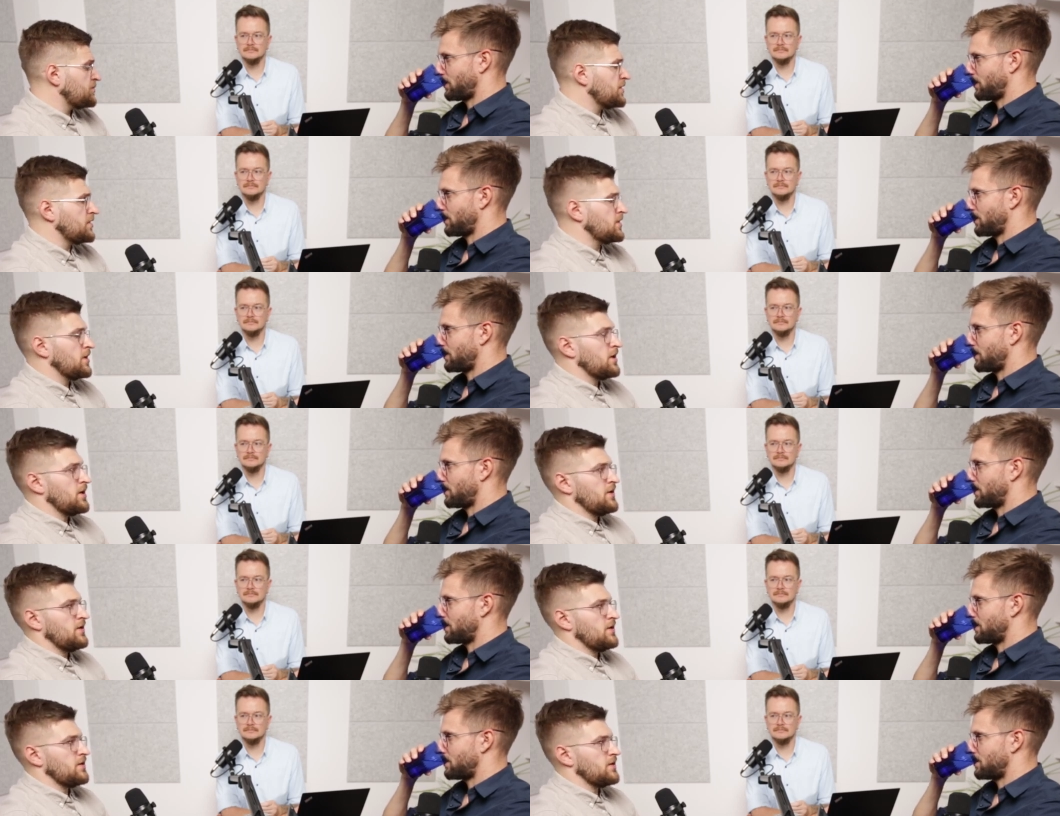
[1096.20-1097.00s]
Speaker 1: be
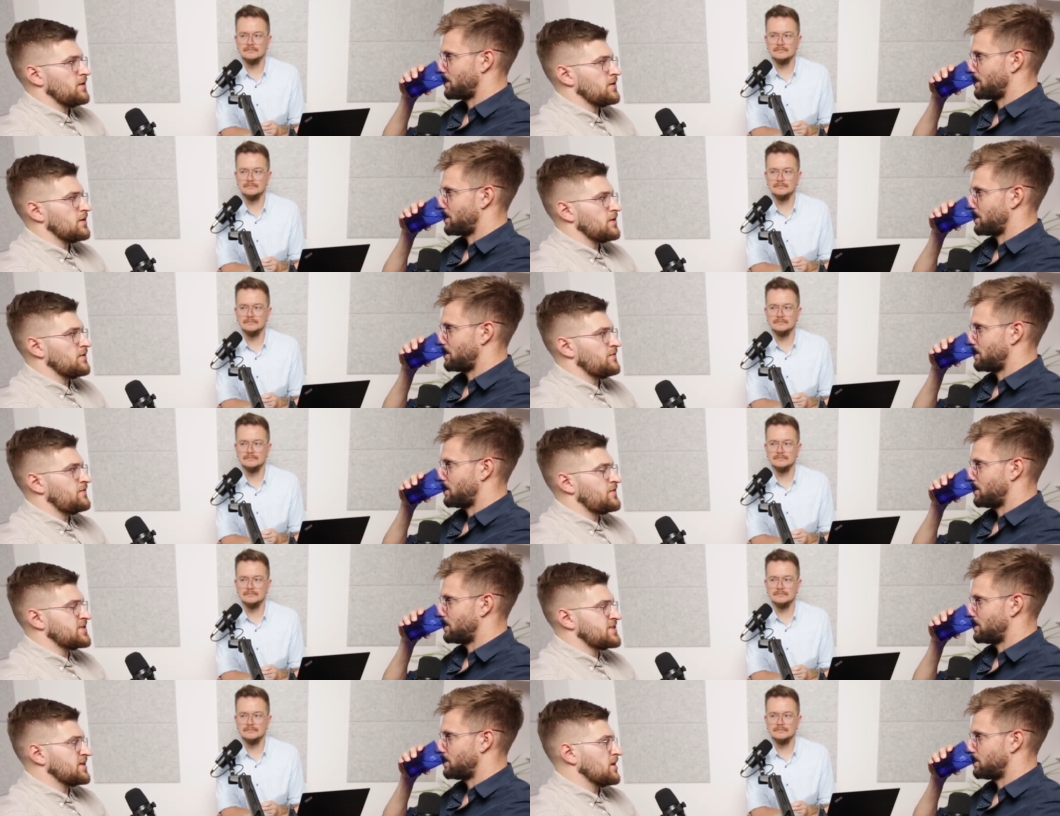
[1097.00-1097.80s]
uh,
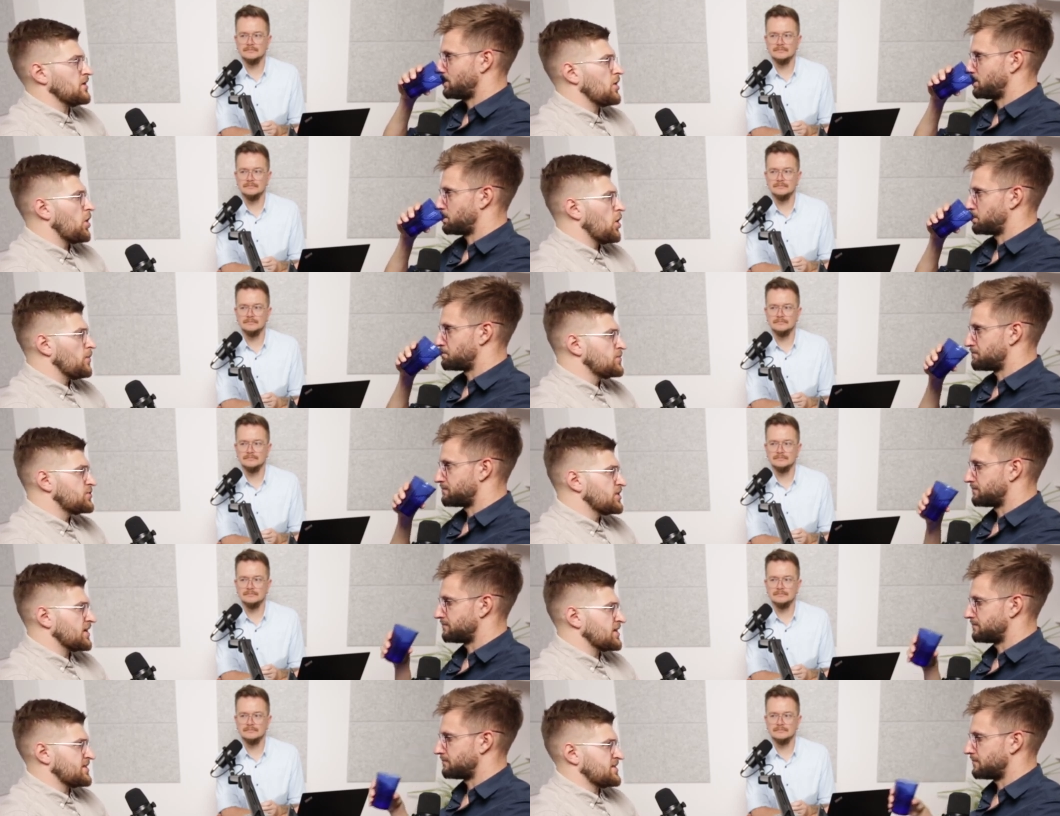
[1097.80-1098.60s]
physical
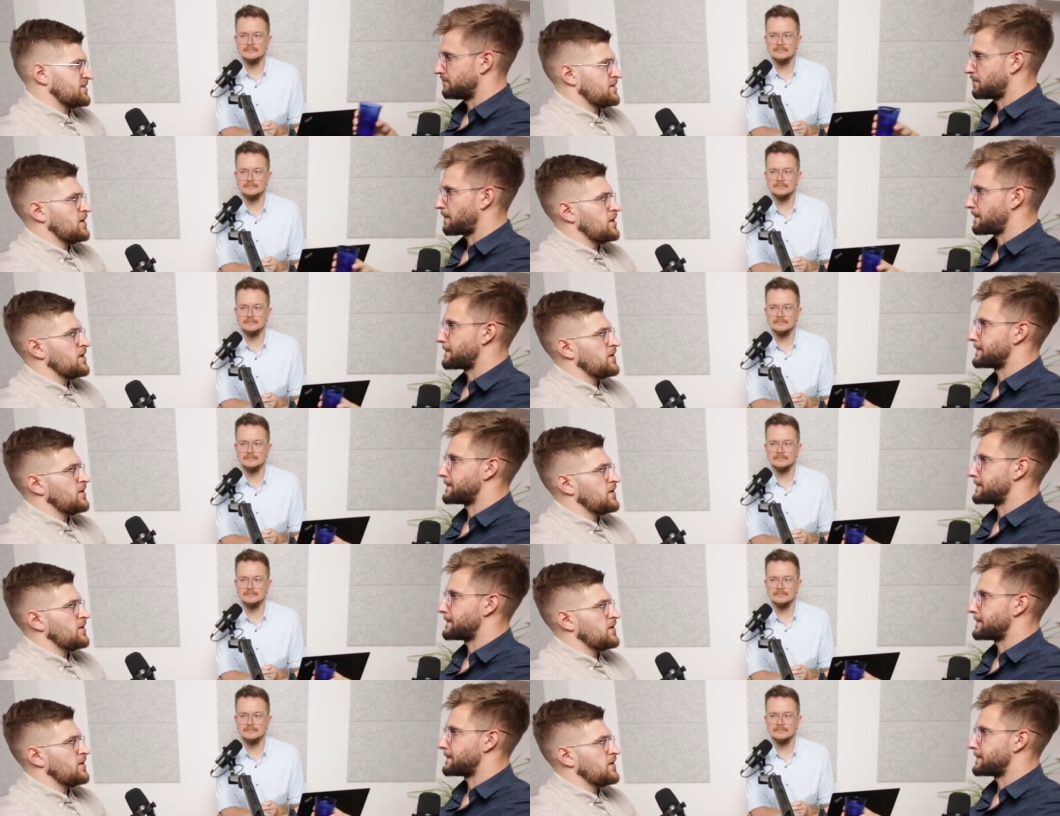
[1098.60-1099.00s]
objects.